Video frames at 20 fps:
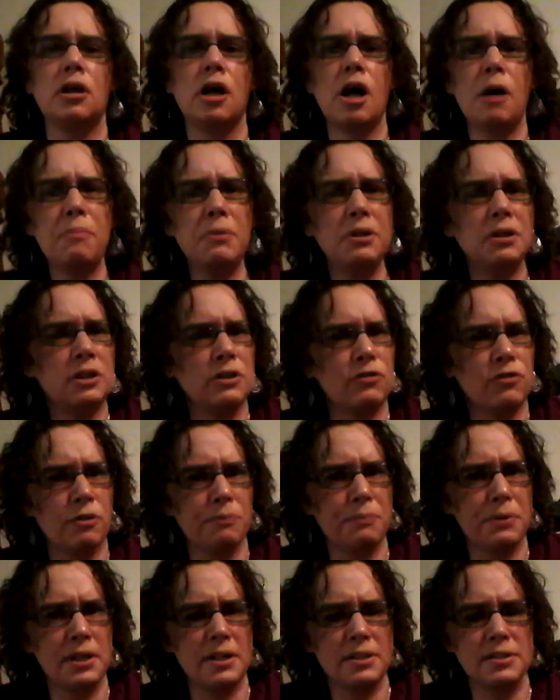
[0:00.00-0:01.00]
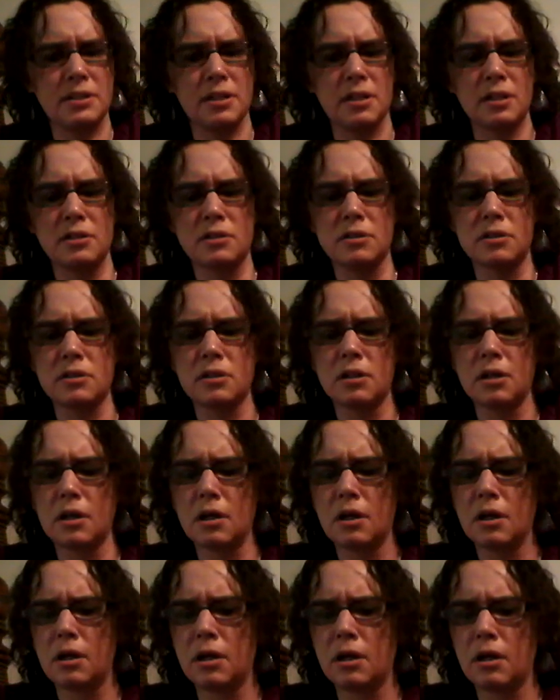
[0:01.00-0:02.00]
a couple of different pieces.
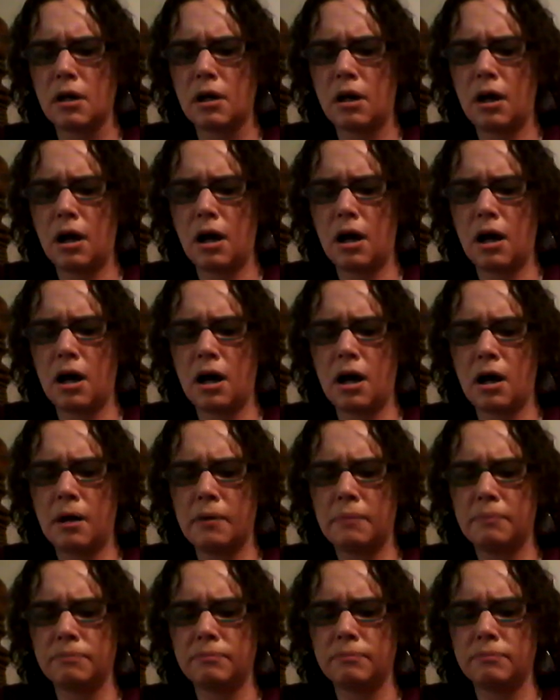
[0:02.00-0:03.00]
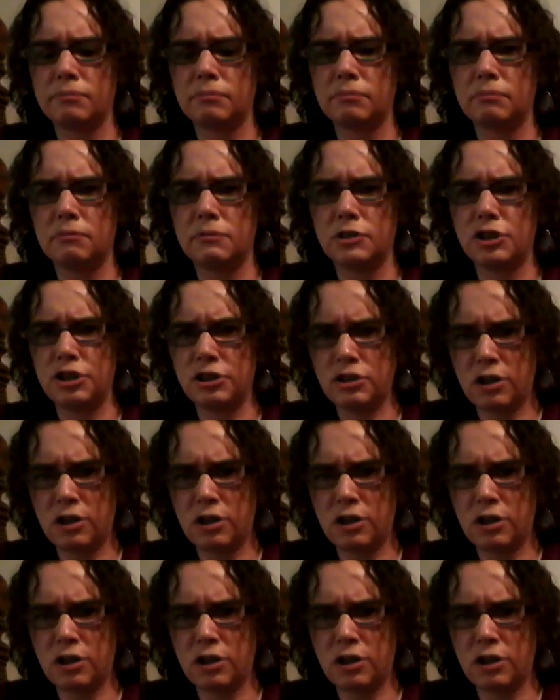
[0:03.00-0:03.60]
She's